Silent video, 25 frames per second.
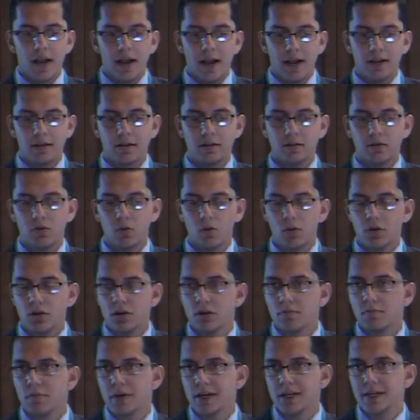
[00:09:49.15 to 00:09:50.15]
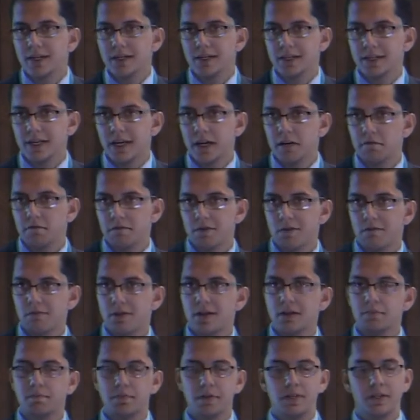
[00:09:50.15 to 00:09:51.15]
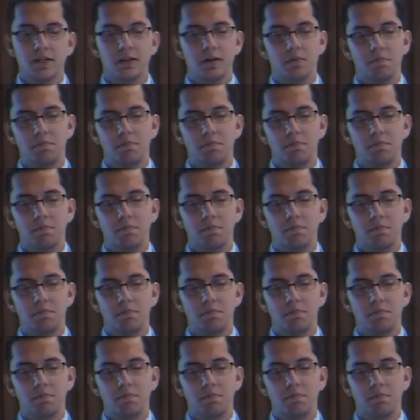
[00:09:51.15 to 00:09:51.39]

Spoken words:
and the total money saved from LPG